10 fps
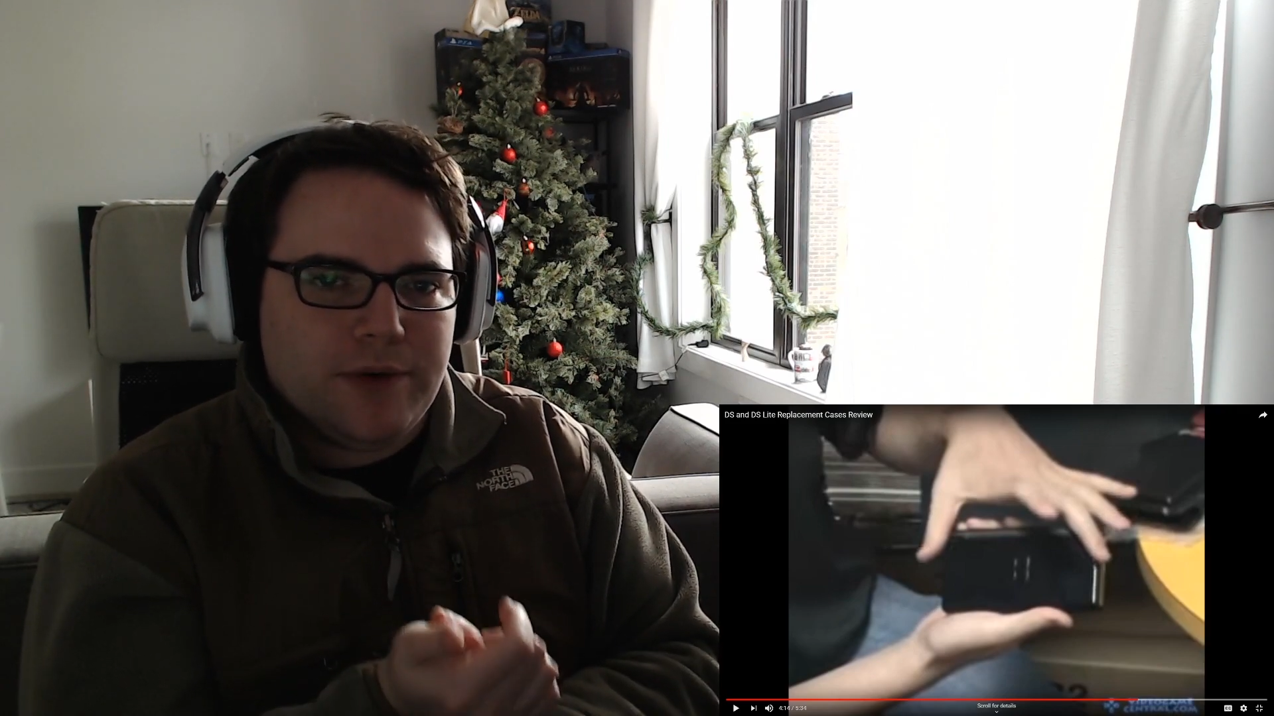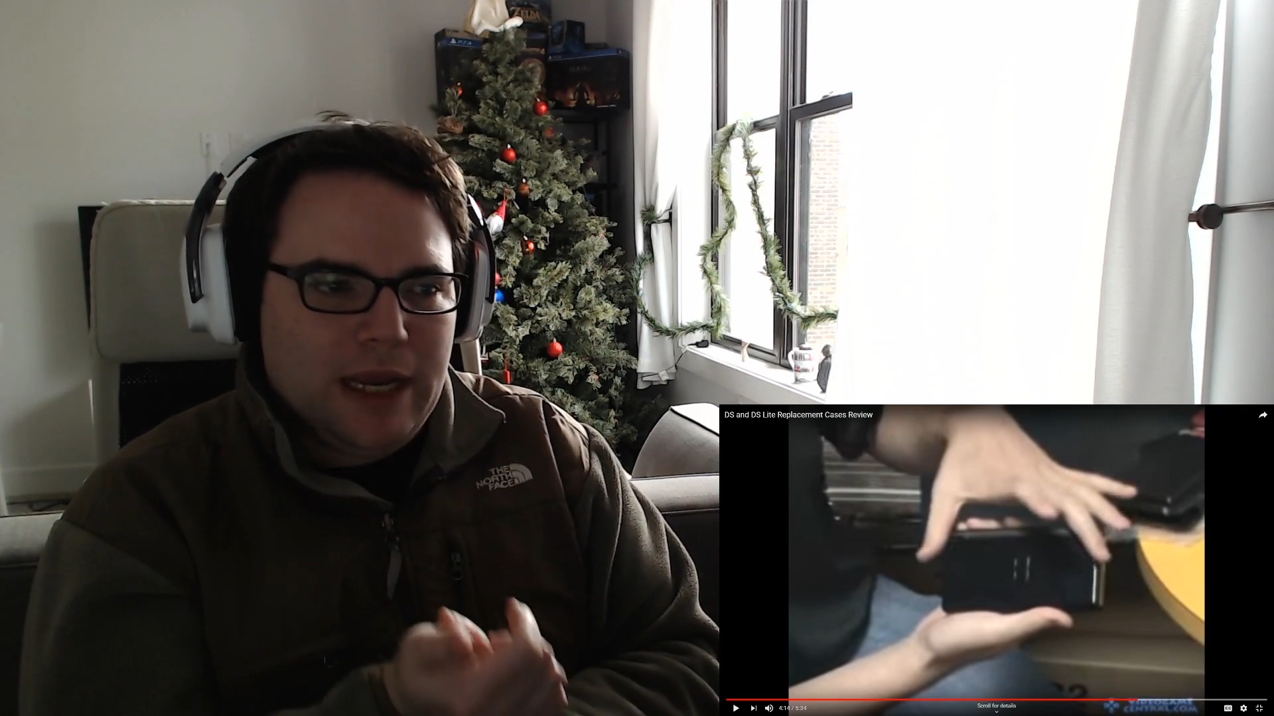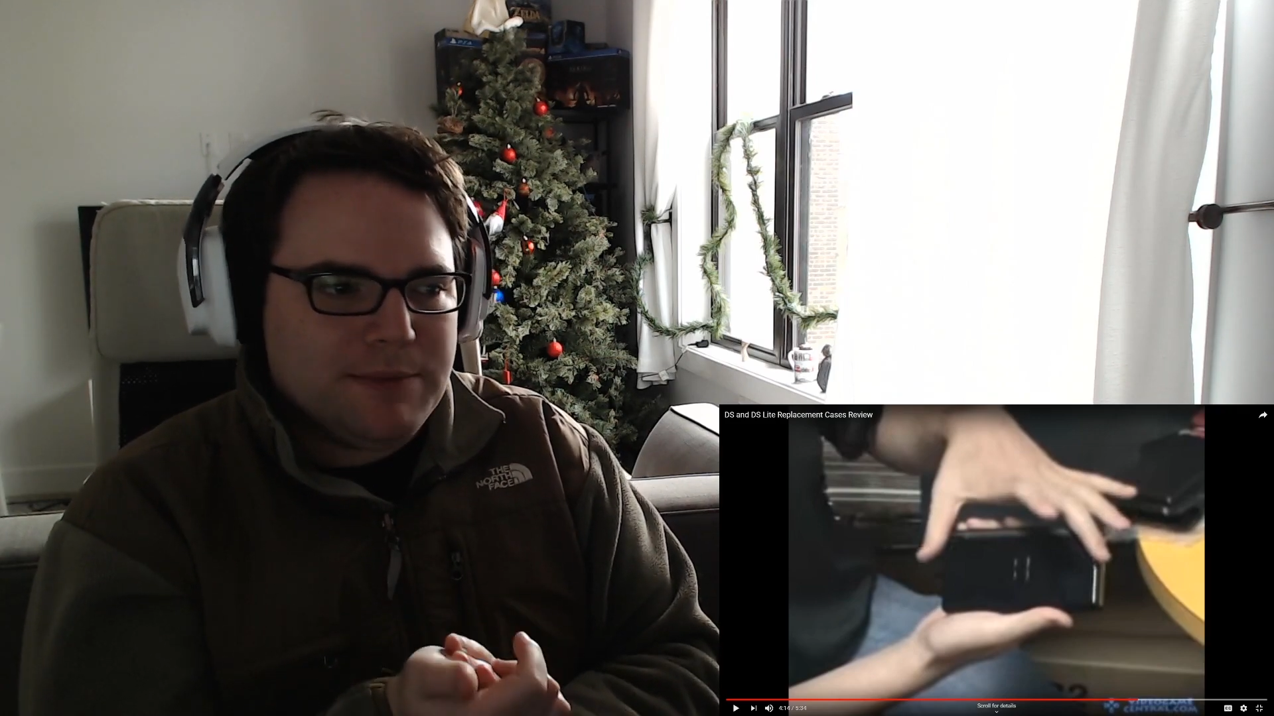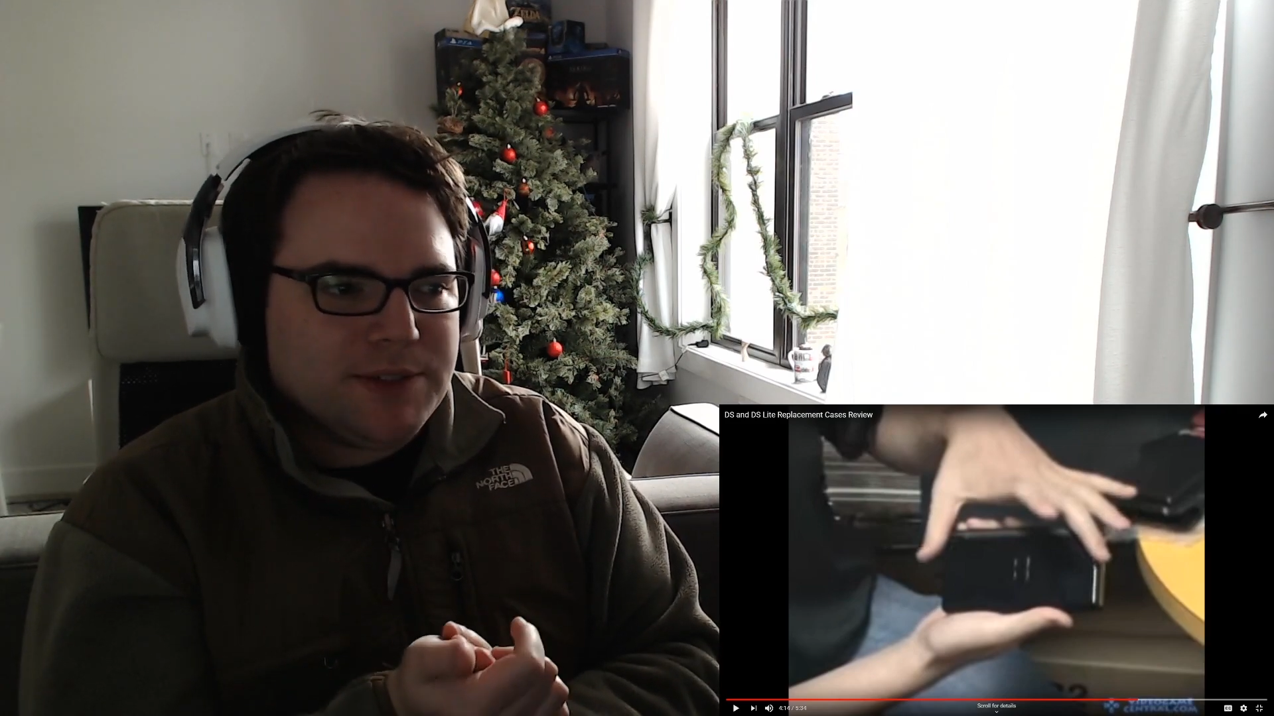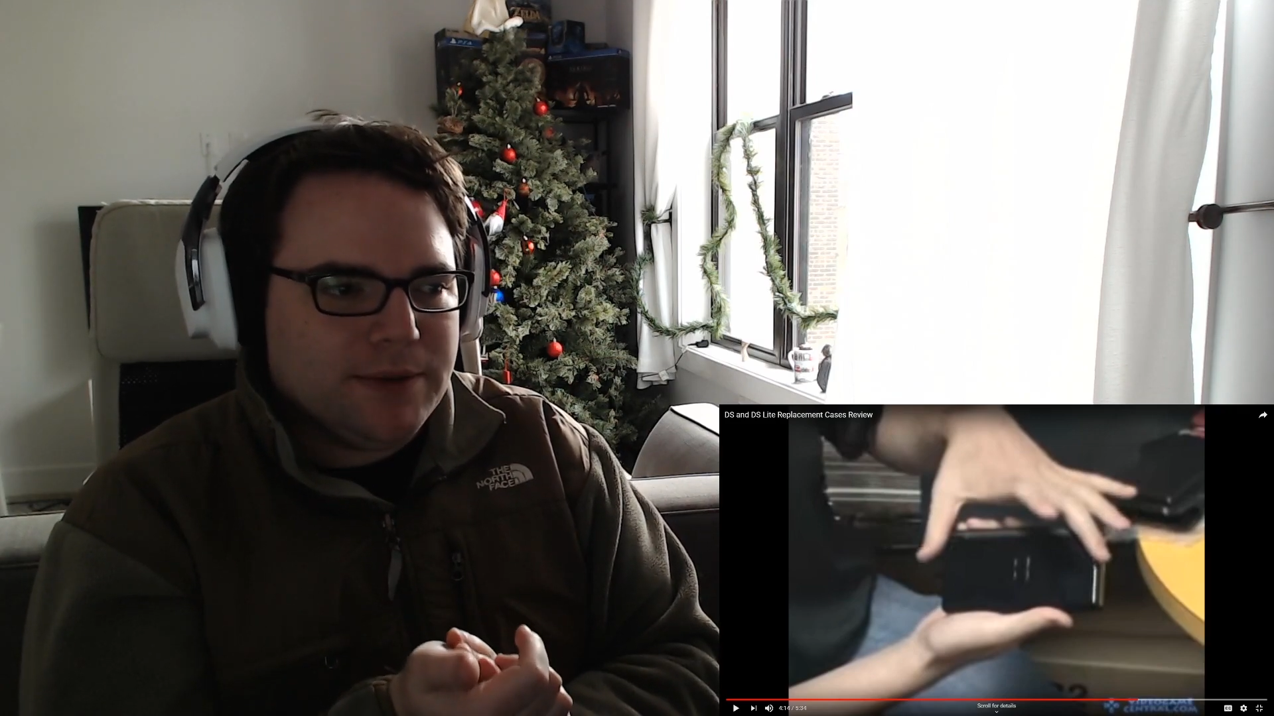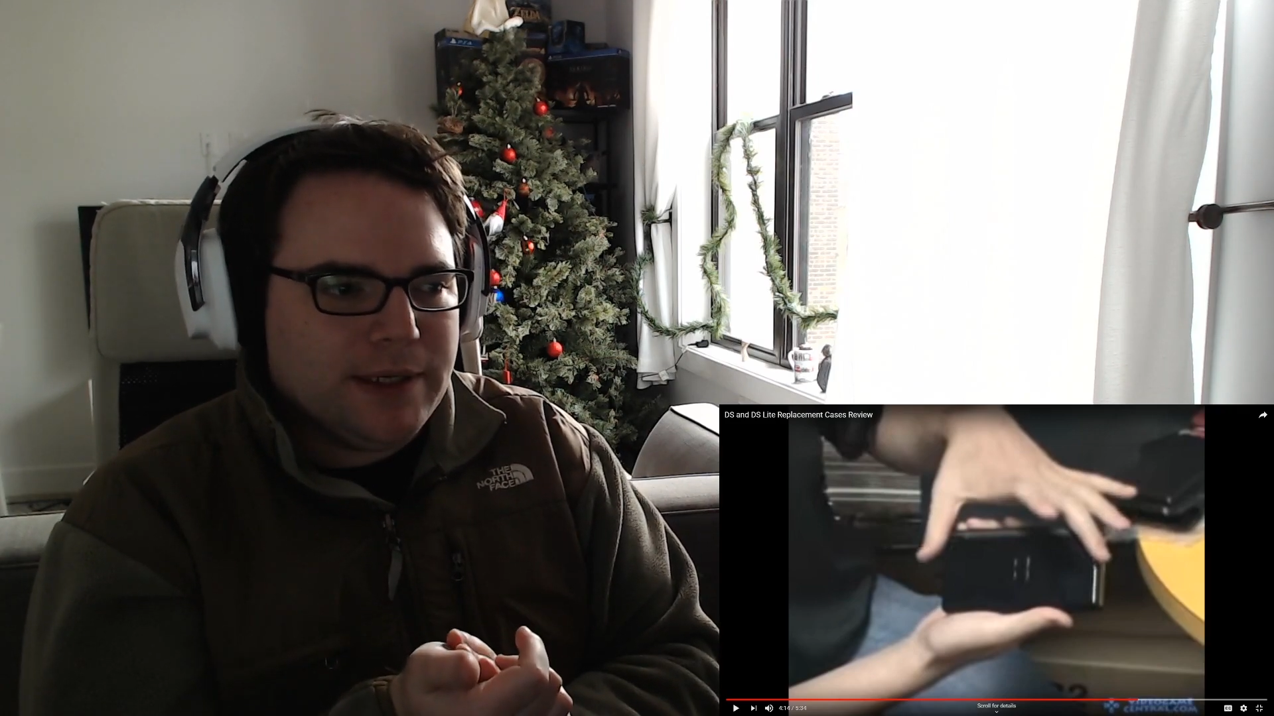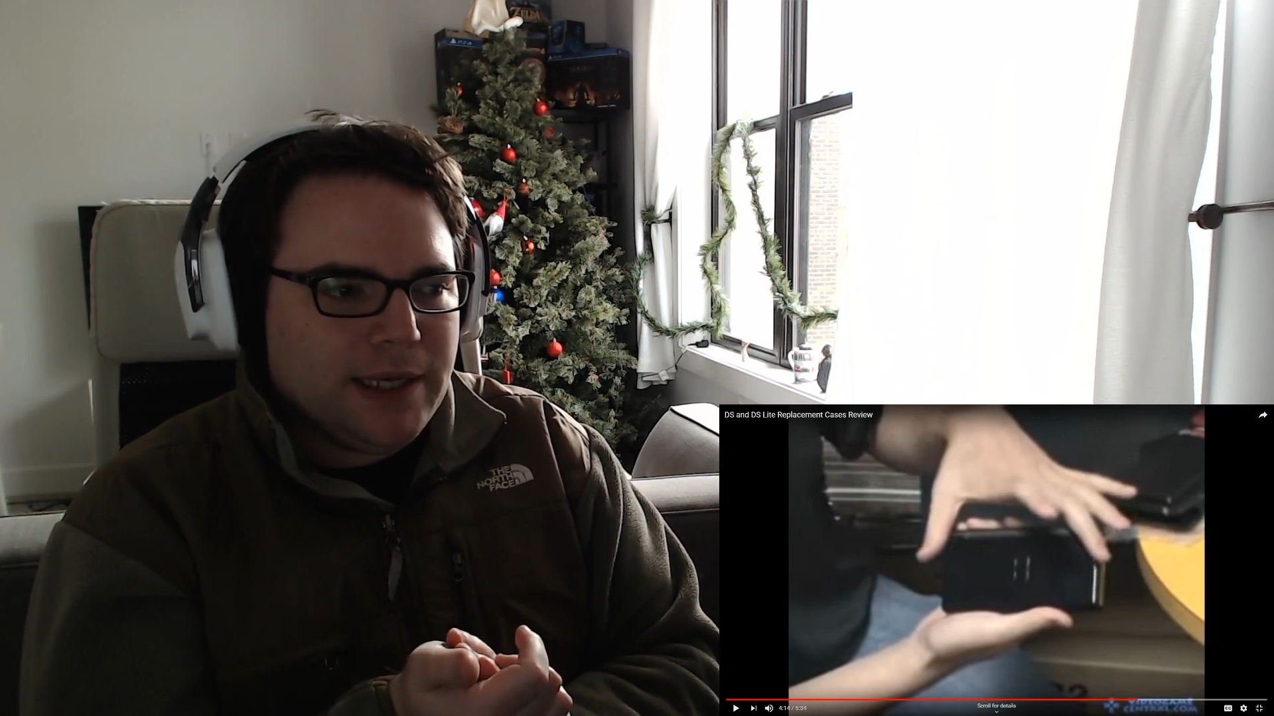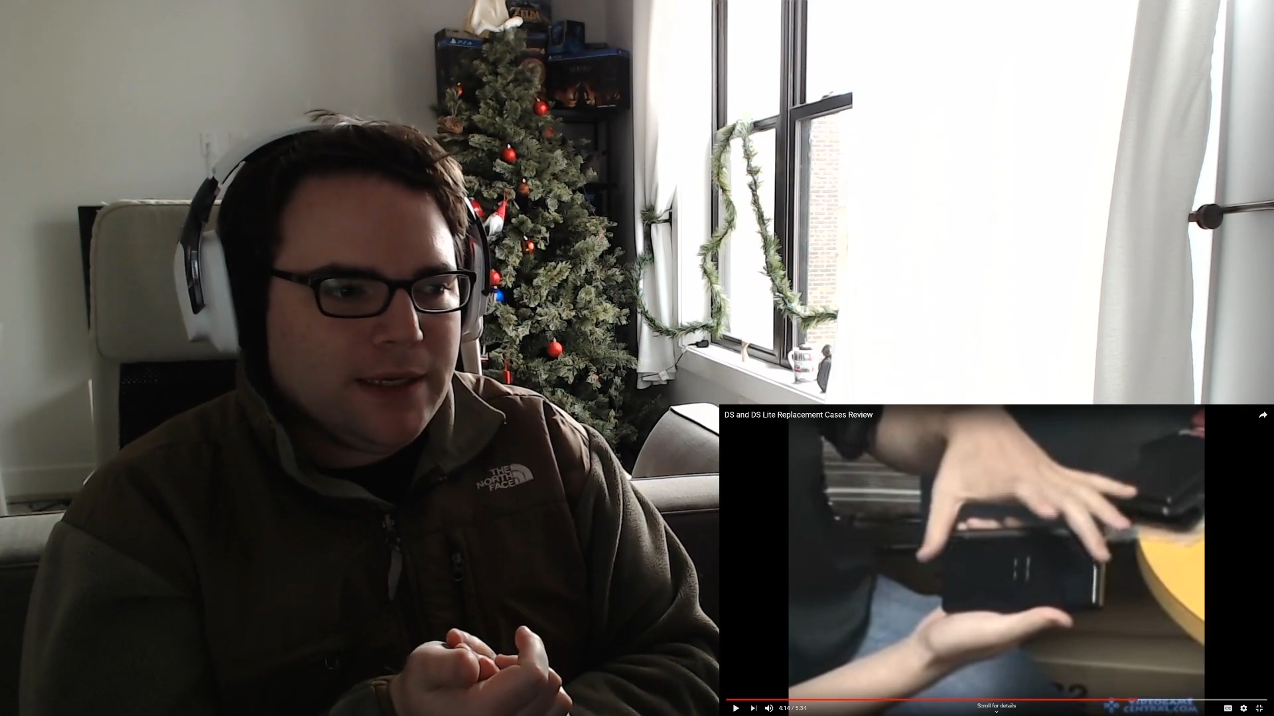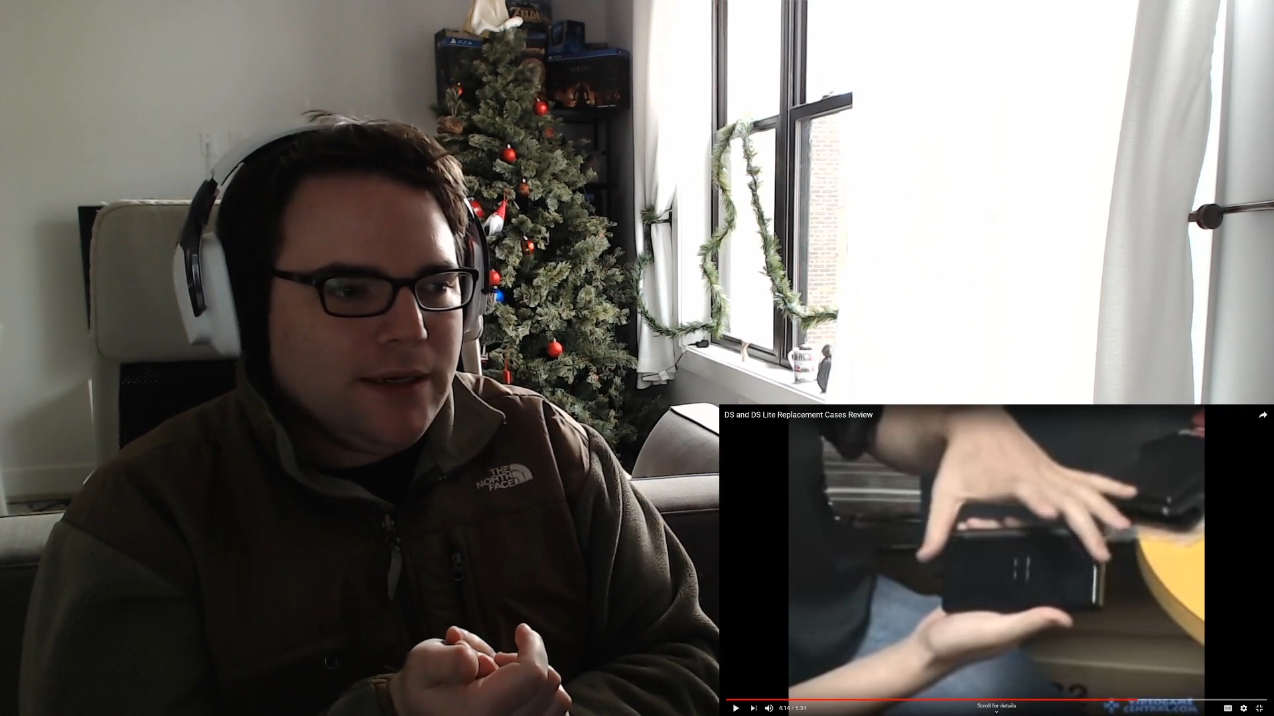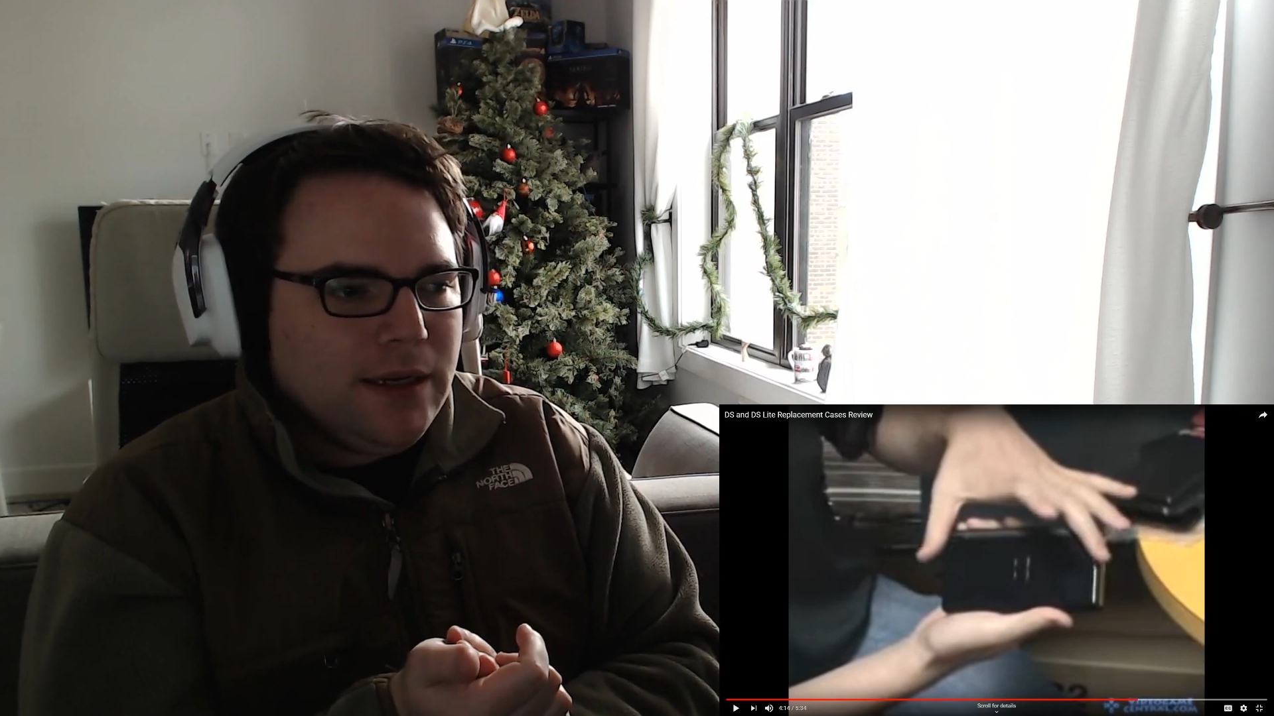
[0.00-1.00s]
game store
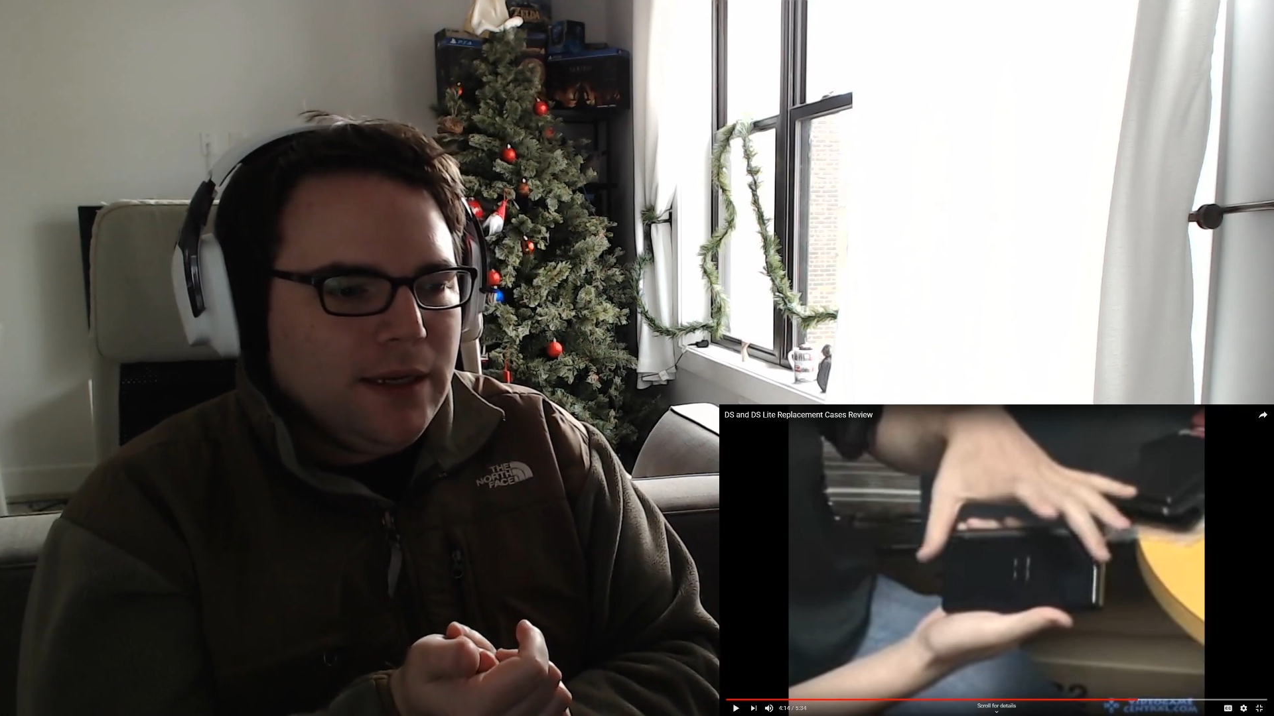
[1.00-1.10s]
again.